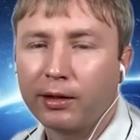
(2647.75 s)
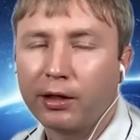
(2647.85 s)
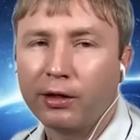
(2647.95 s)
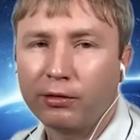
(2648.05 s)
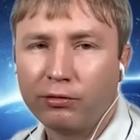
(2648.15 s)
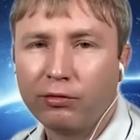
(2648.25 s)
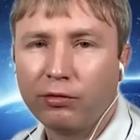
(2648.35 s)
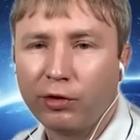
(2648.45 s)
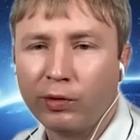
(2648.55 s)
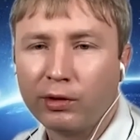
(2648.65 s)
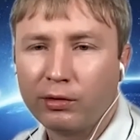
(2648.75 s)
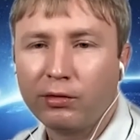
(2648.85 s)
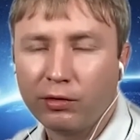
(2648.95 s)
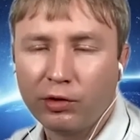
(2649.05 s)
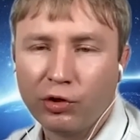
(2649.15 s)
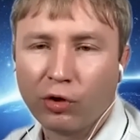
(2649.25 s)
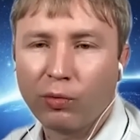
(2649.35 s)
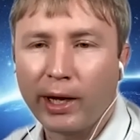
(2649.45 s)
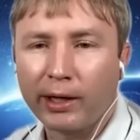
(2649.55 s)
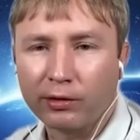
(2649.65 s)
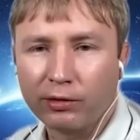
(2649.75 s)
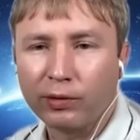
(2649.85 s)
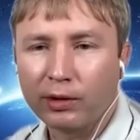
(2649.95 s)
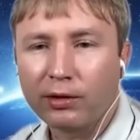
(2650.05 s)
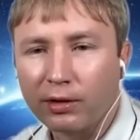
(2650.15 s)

and kind of do it your way or do it?